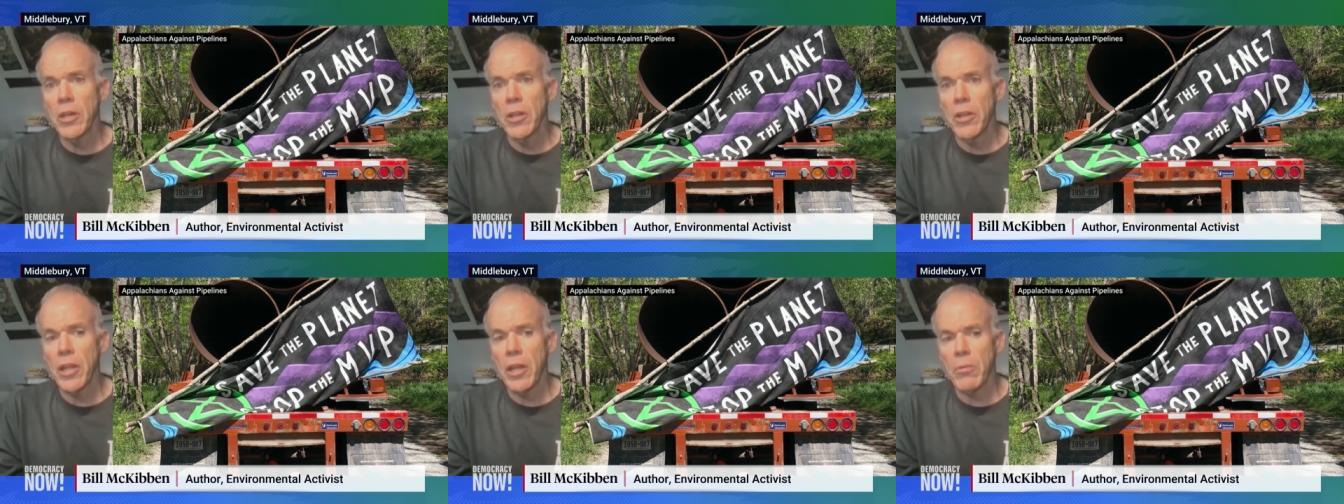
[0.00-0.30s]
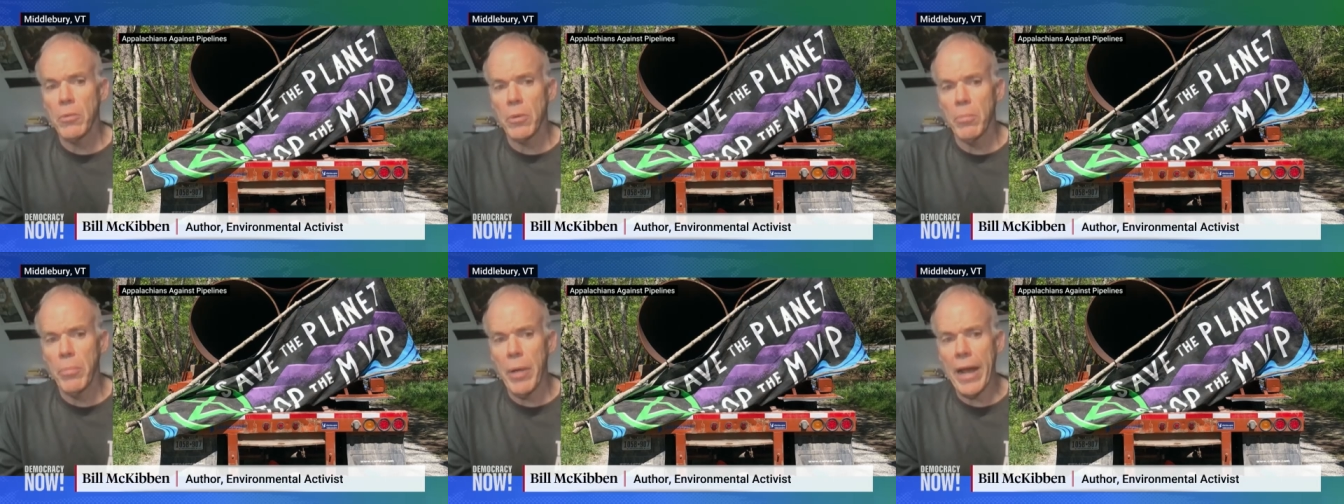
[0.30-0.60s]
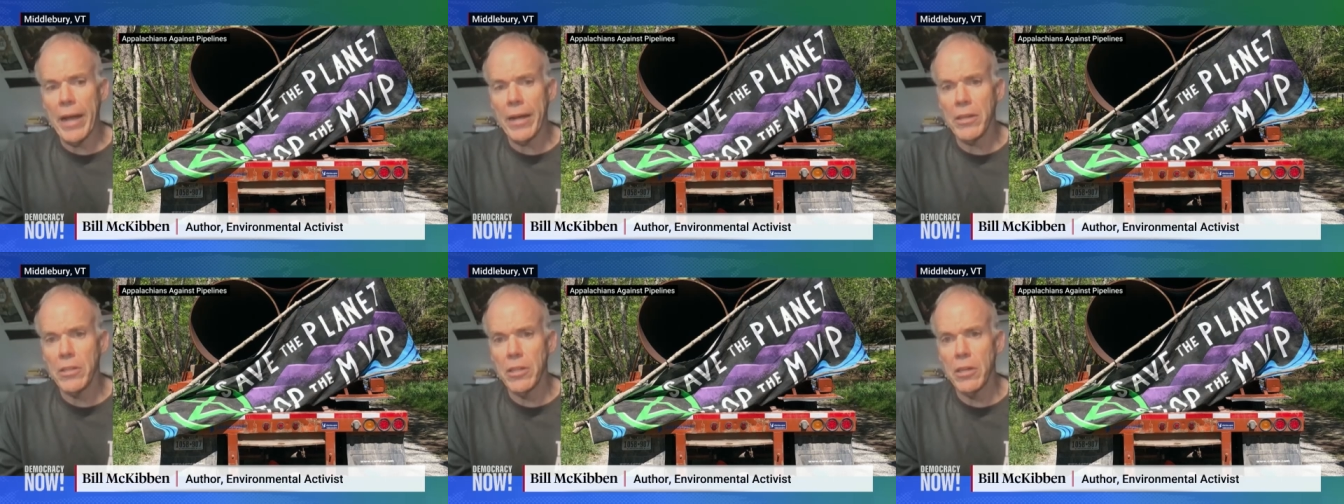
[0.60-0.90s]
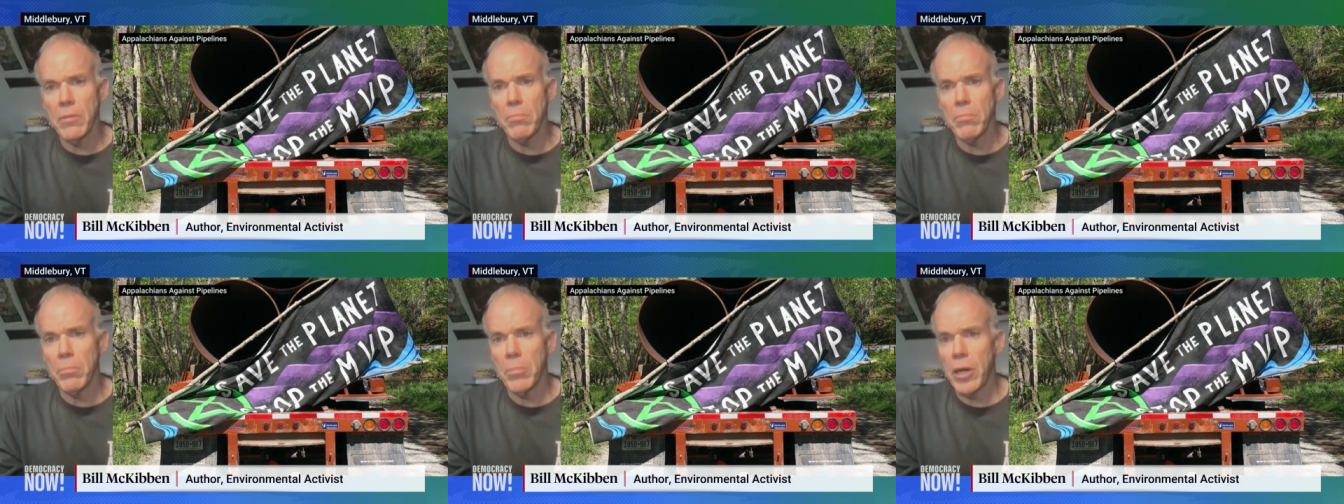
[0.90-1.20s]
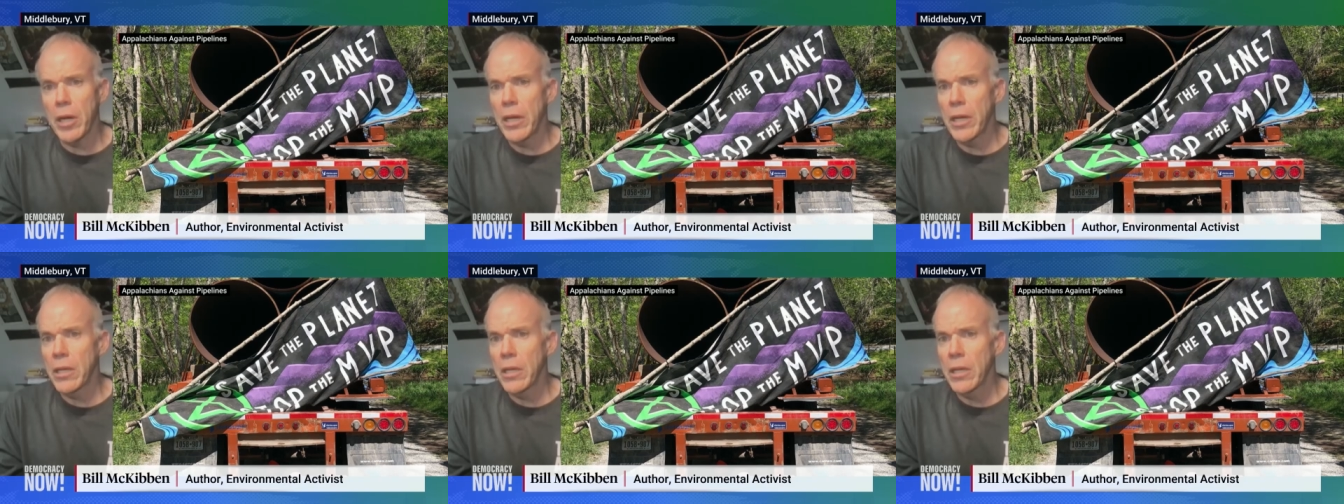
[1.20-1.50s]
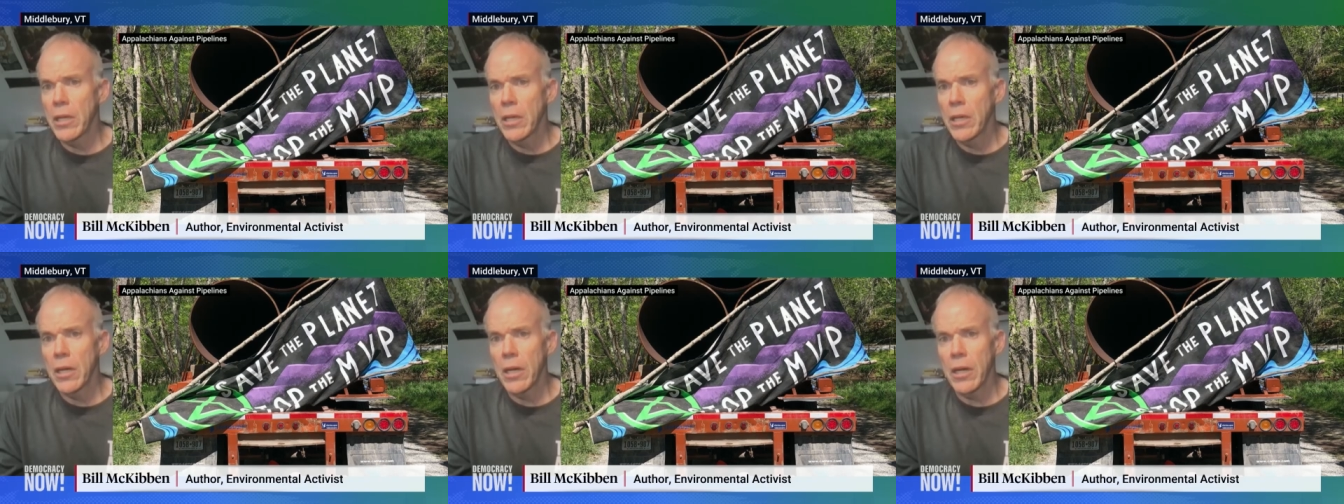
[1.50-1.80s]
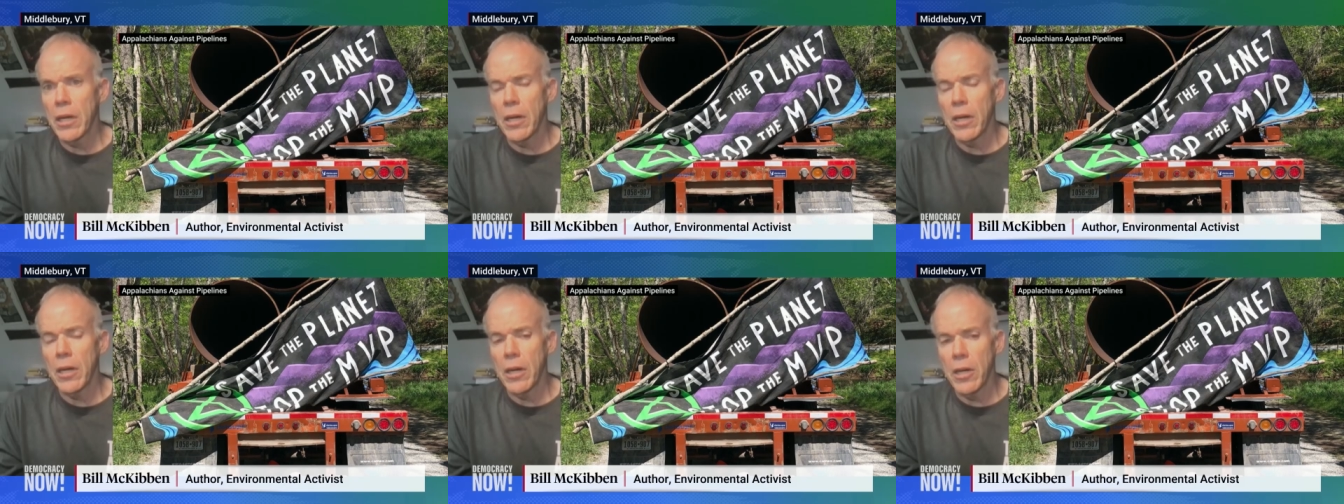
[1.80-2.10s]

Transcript: they were backed up by uh,